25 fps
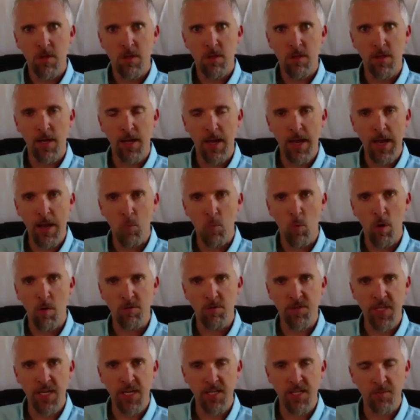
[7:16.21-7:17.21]
What
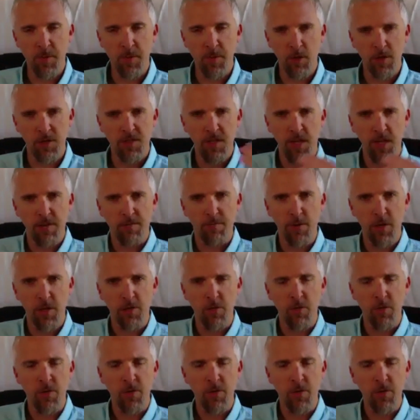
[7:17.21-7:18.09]
was that experience like for you?